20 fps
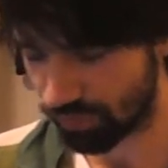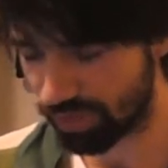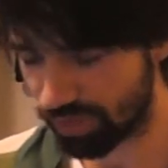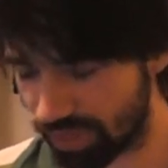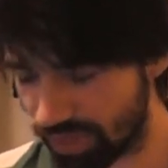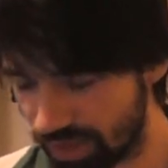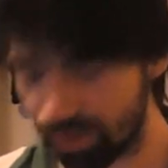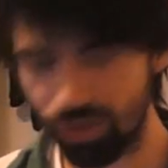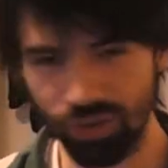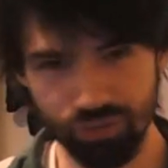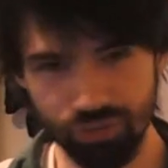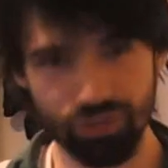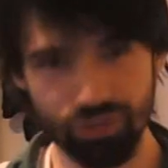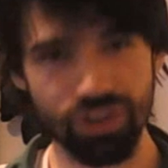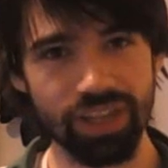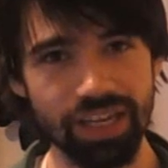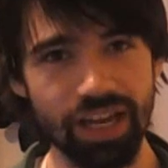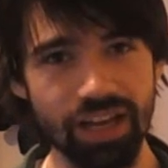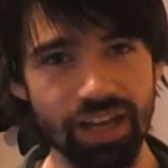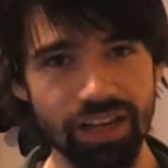for the, look
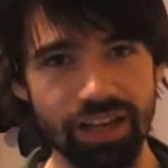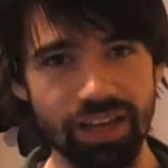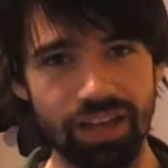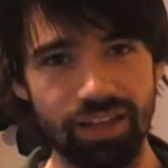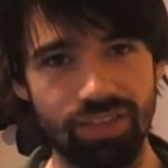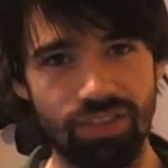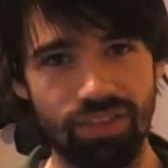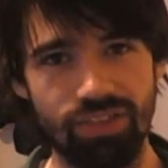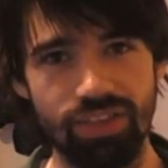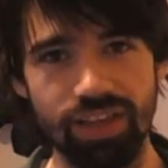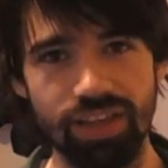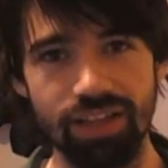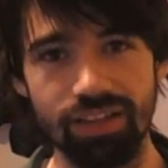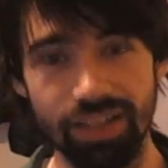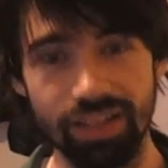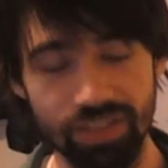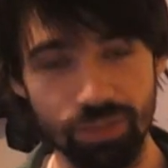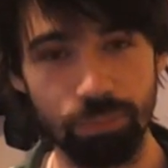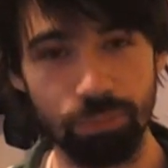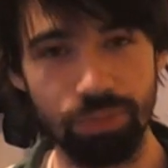for the Young Guns,
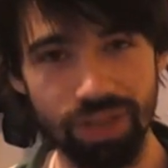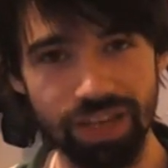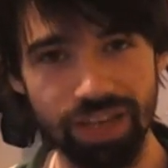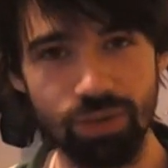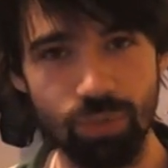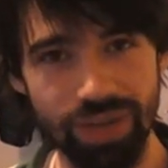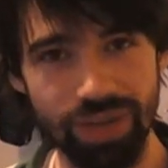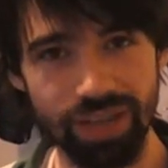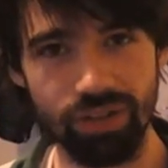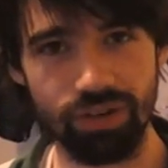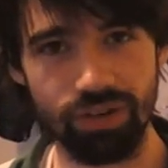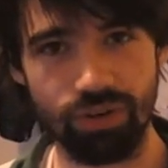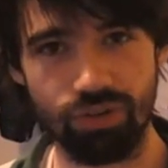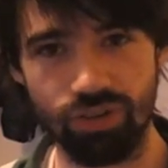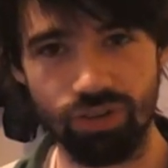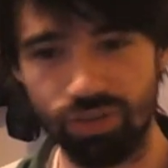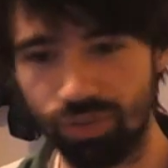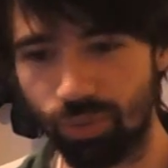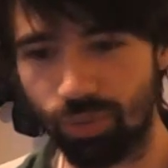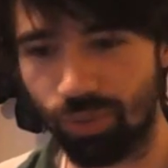like the Blake
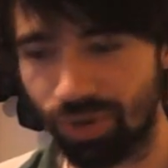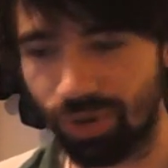Wheelers of the